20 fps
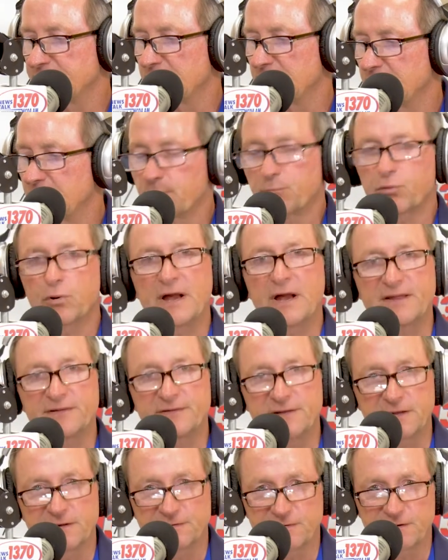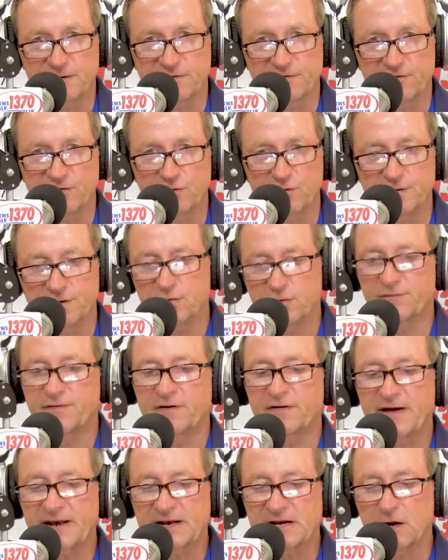uh, pricing is concerned. So if
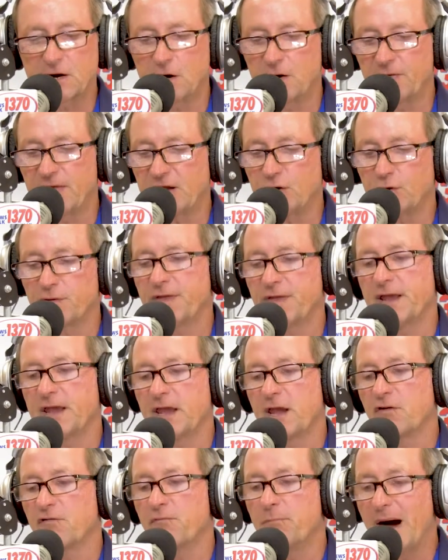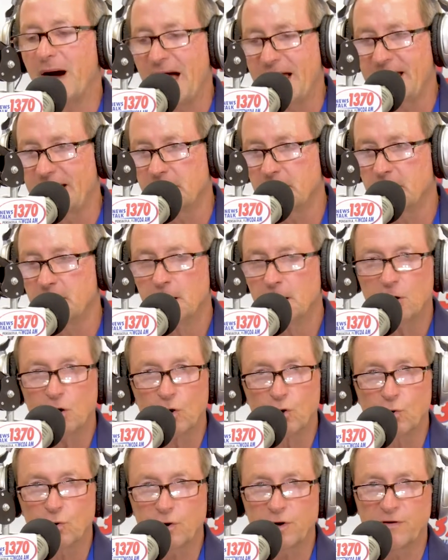you've got a car that you're thinking of buying
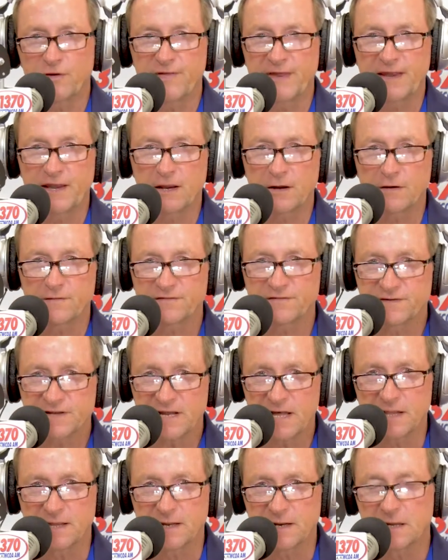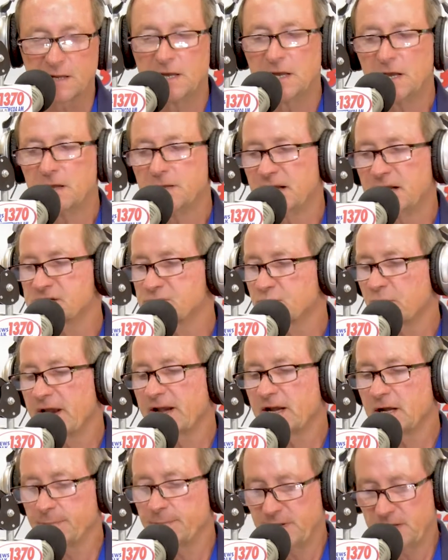or you're thinking of selling, that's where I
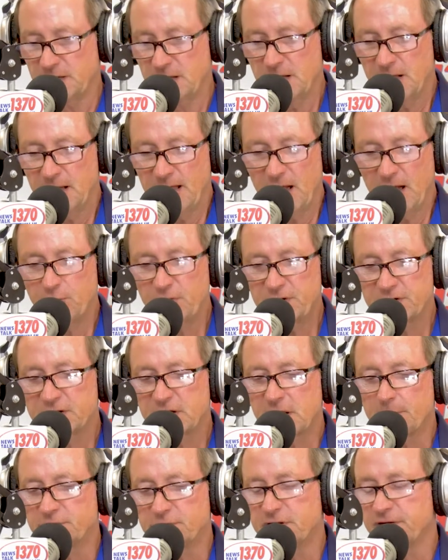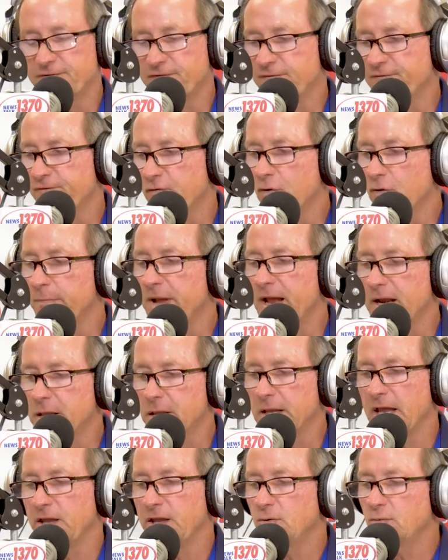come in. And we use a couple different formats
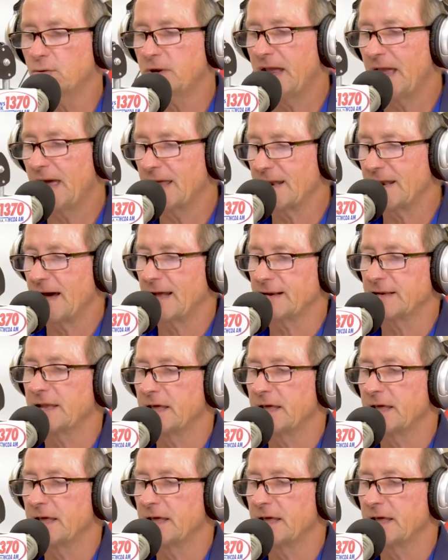that you cannot